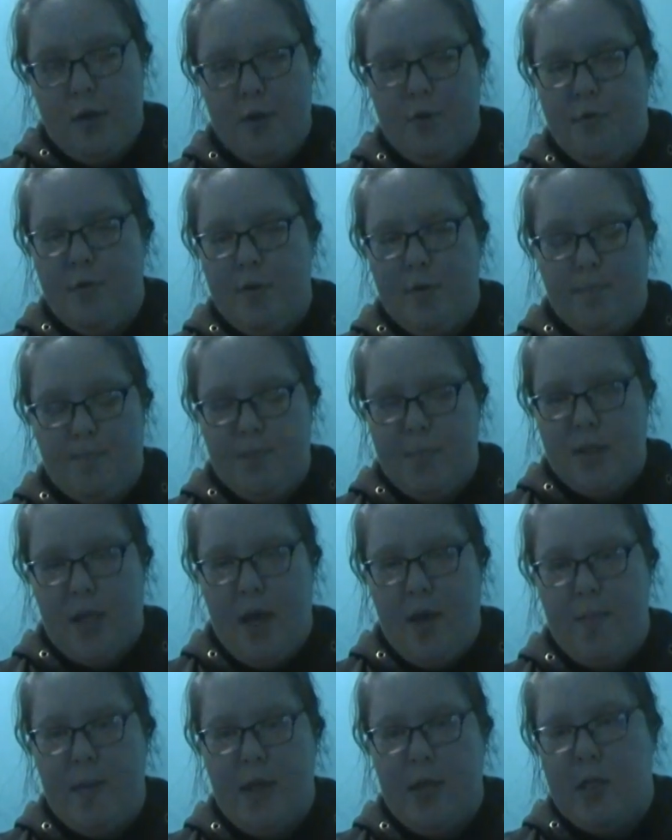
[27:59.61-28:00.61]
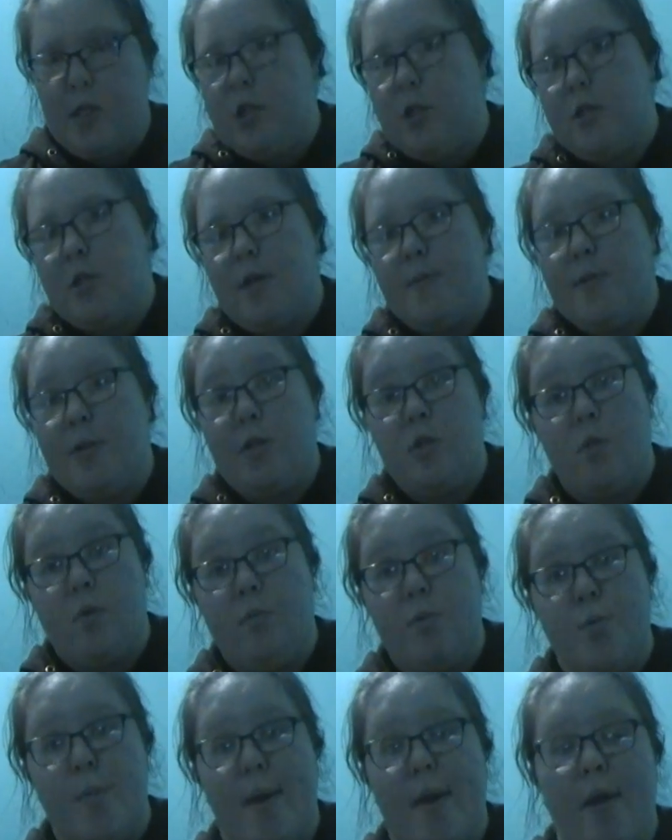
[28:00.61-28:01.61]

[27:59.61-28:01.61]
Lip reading: kill the Sky Mage on top of the Storm